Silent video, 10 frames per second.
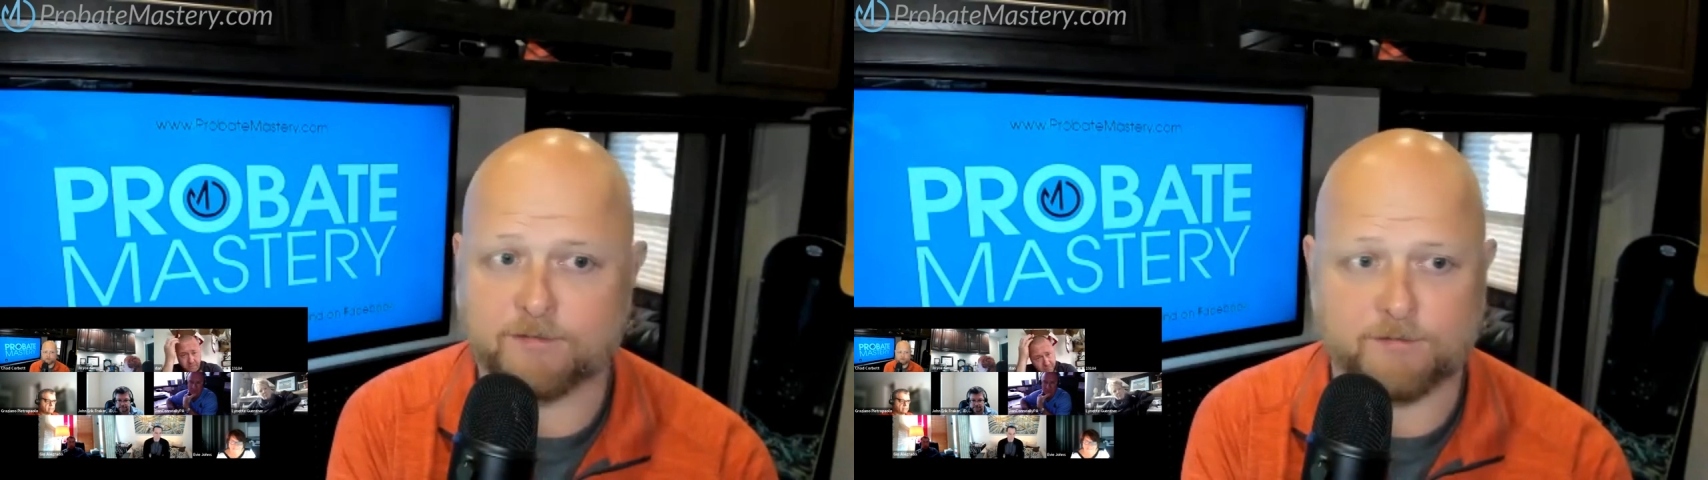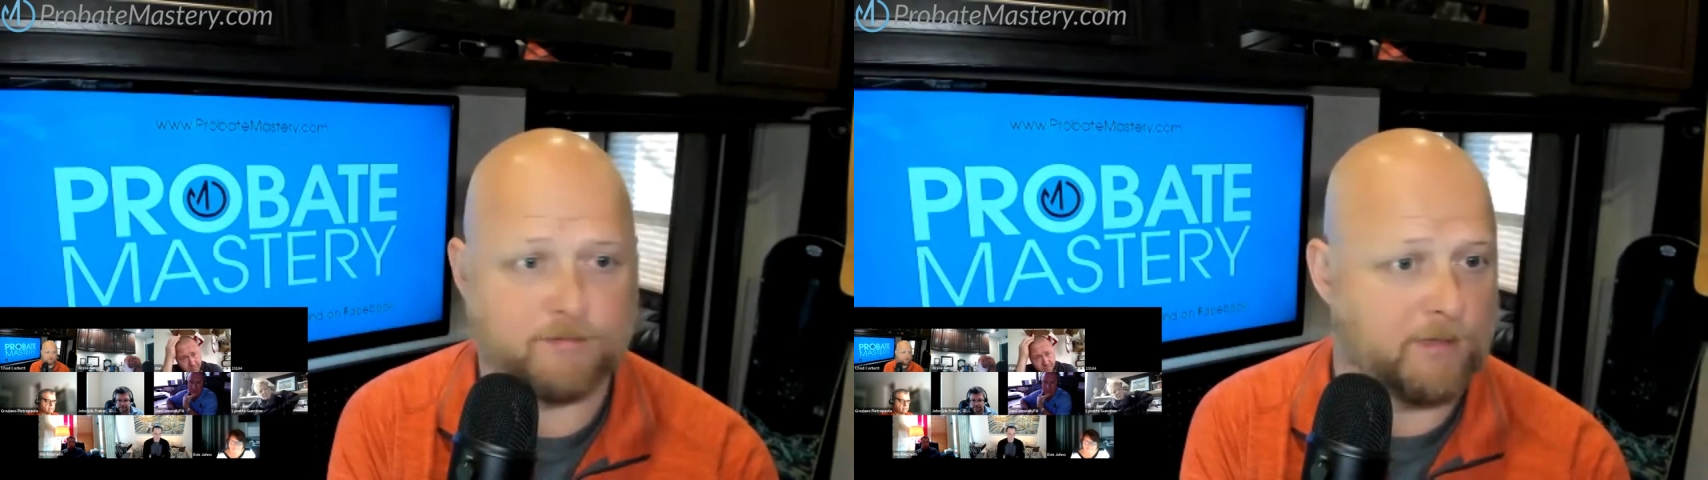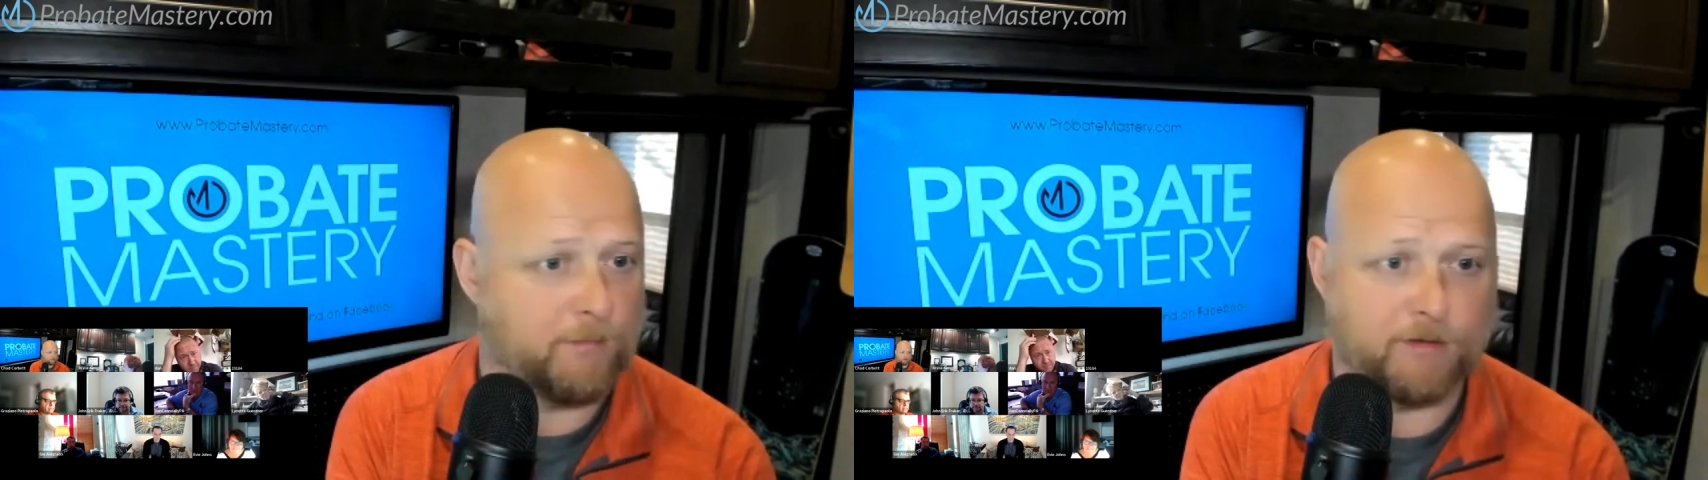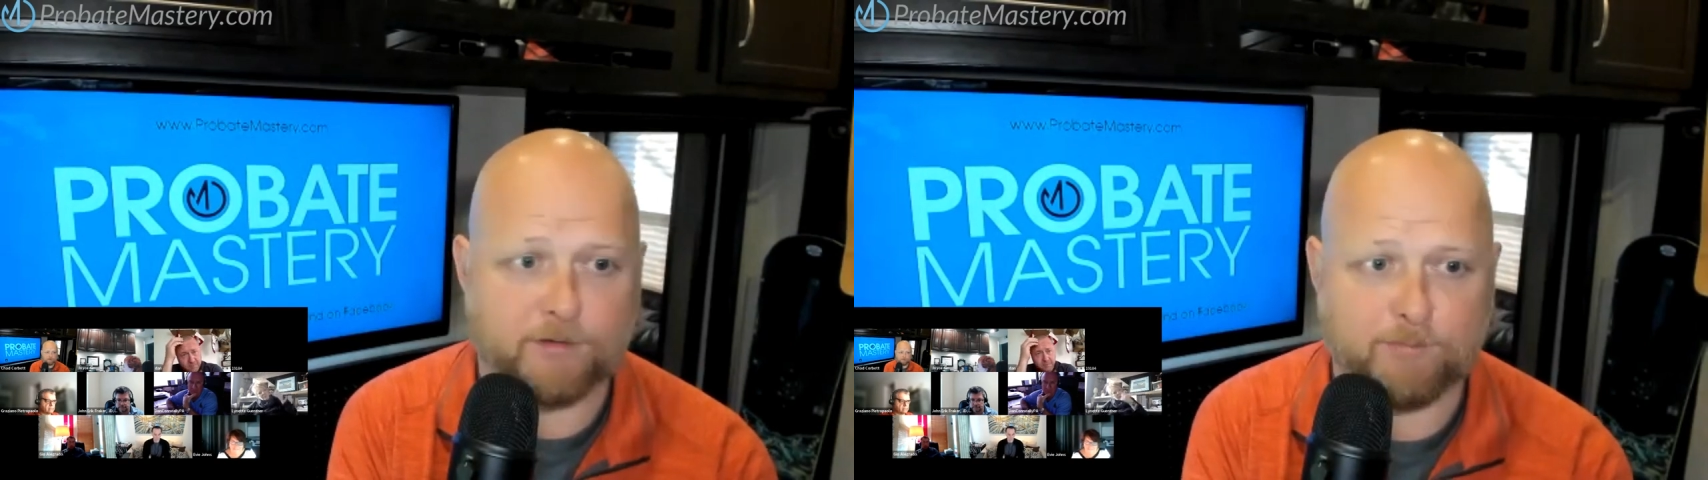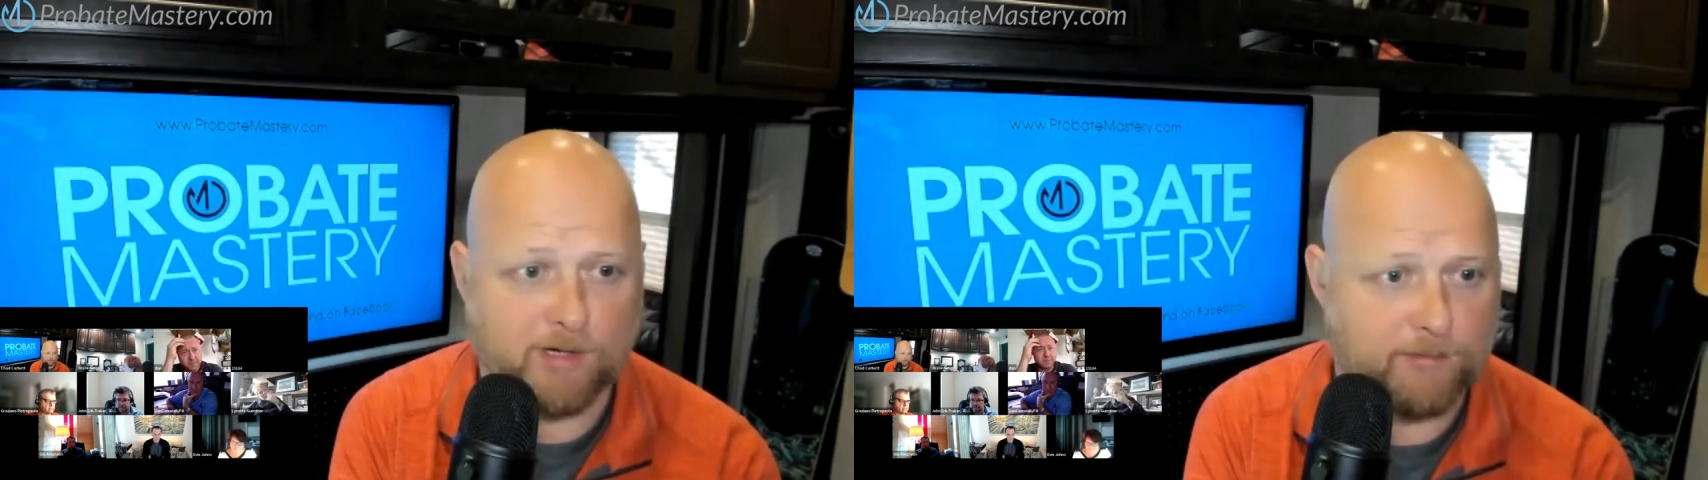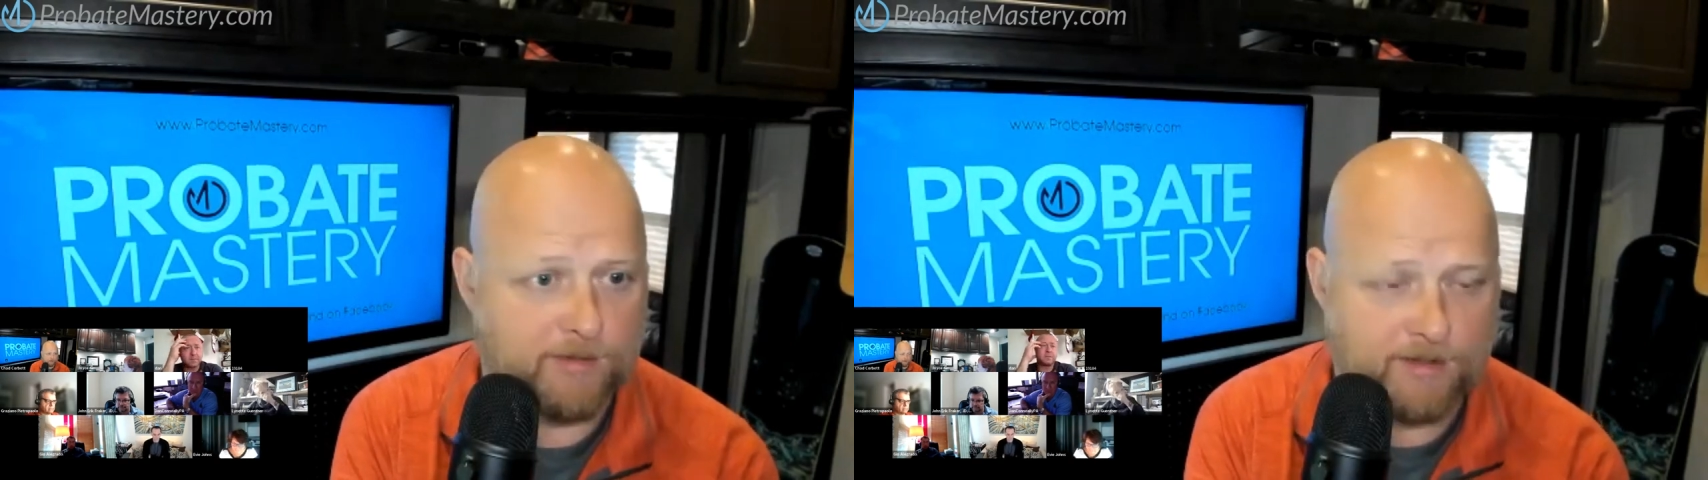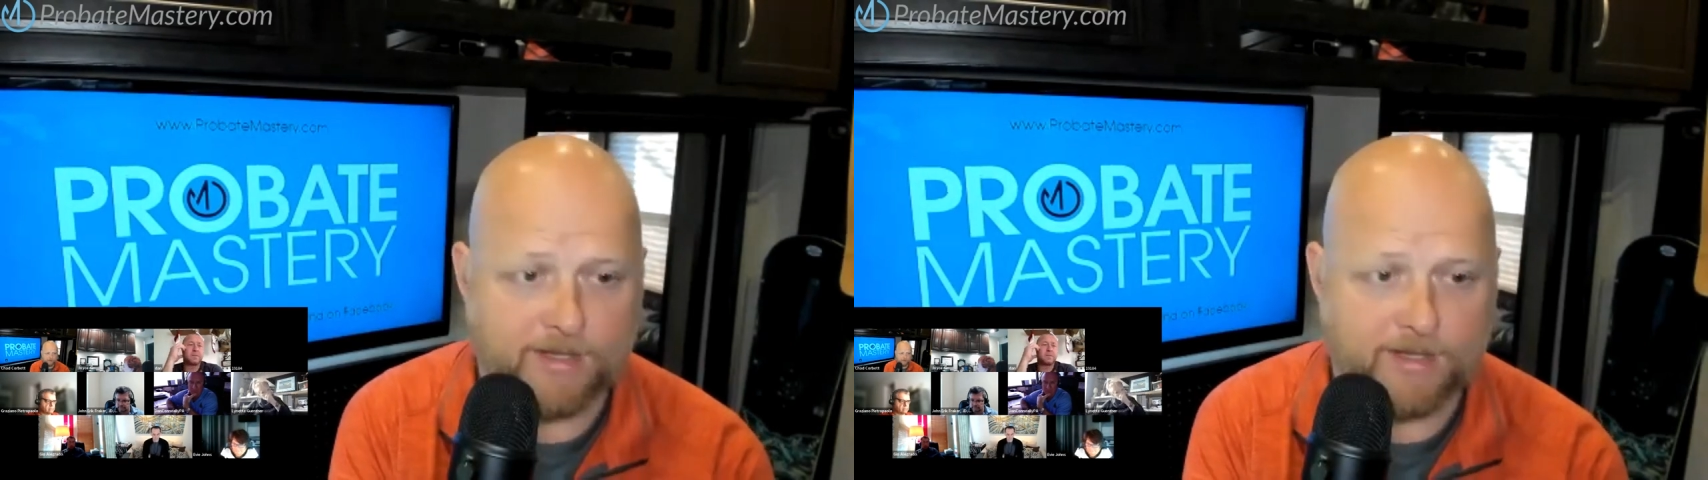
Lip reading: to some other department.